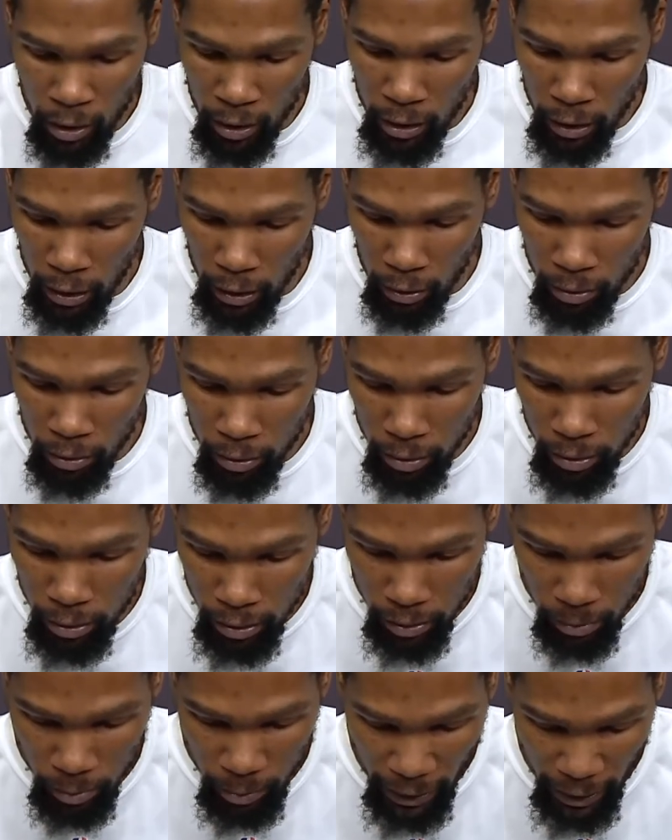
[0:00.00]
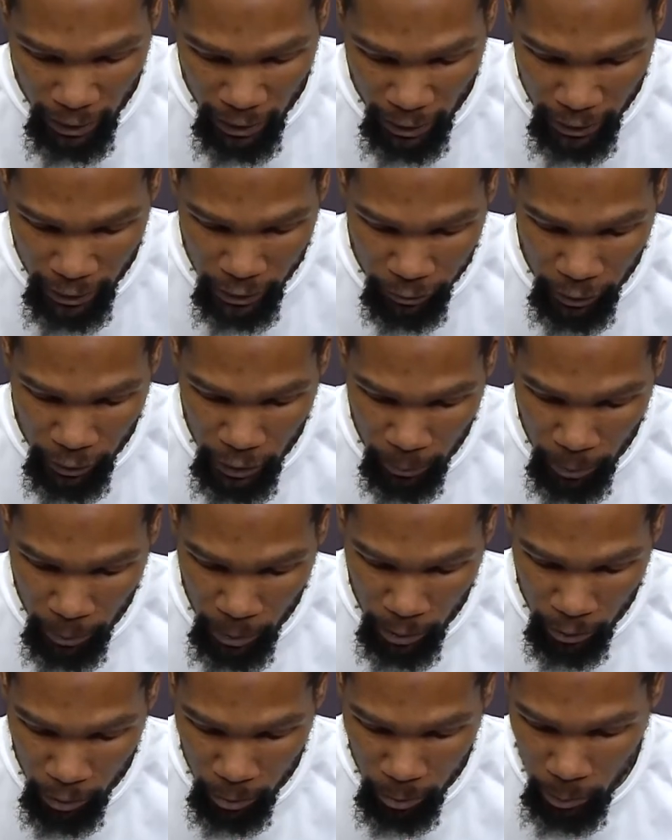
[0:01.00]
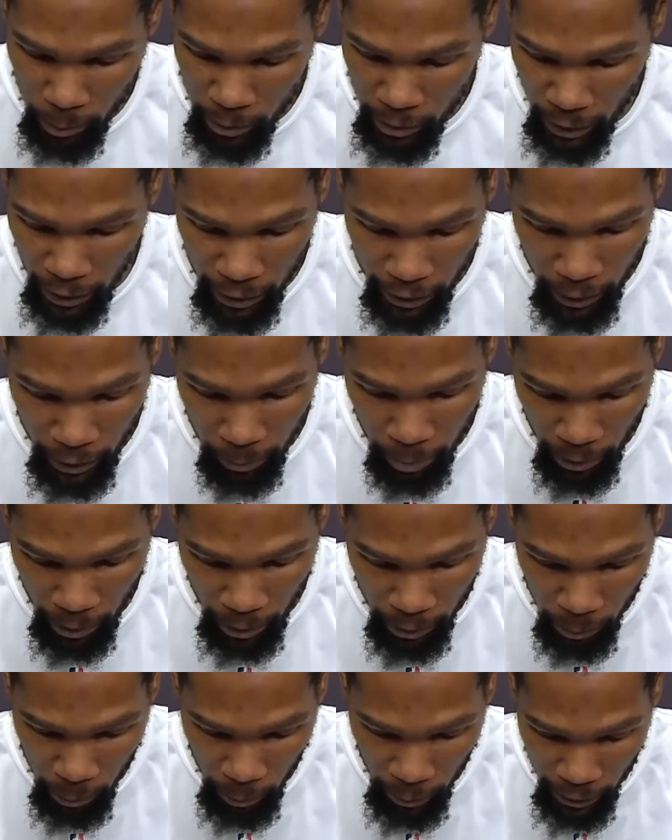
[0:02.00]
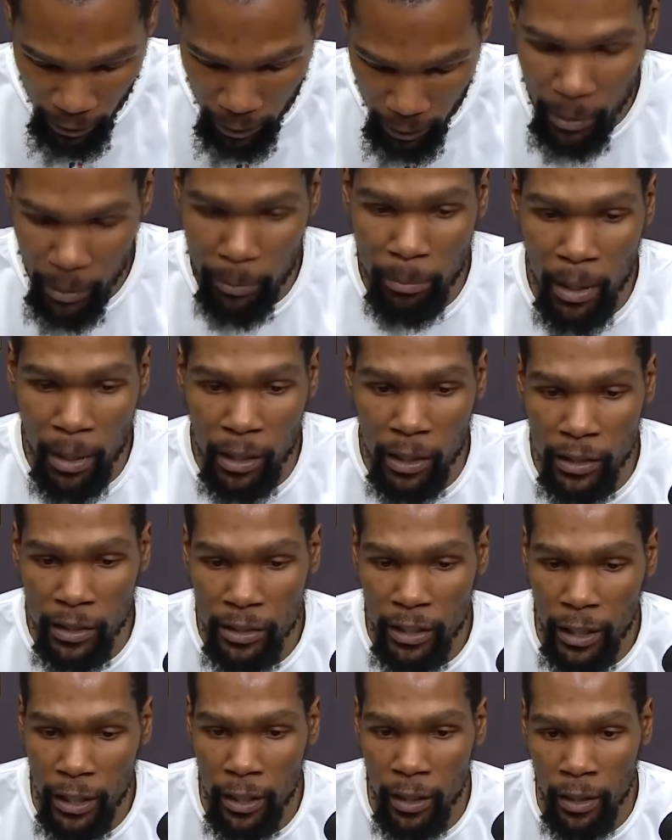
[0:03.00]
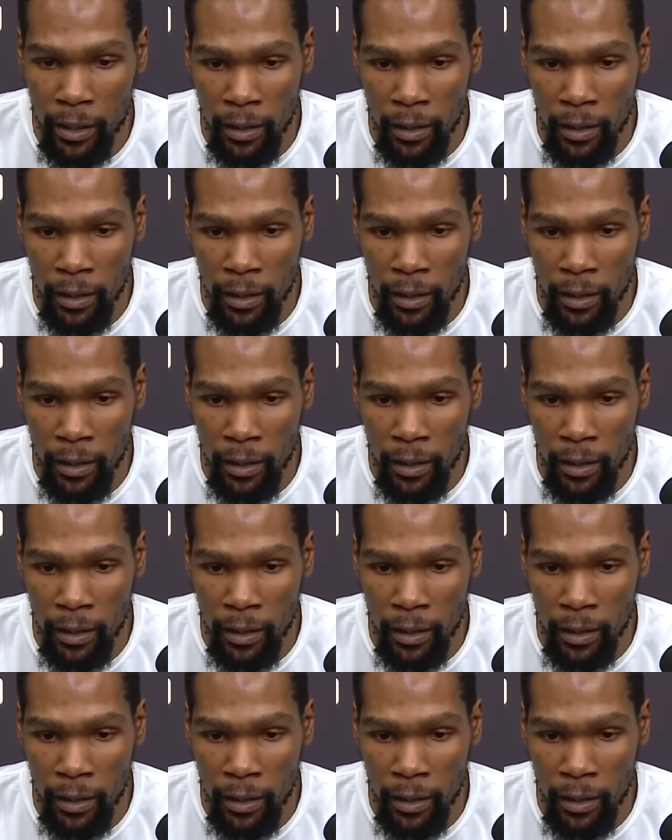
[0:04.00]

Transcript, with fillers: you know, glad he got his feet up under him. He's got to keep plugging away, keep getting better each day.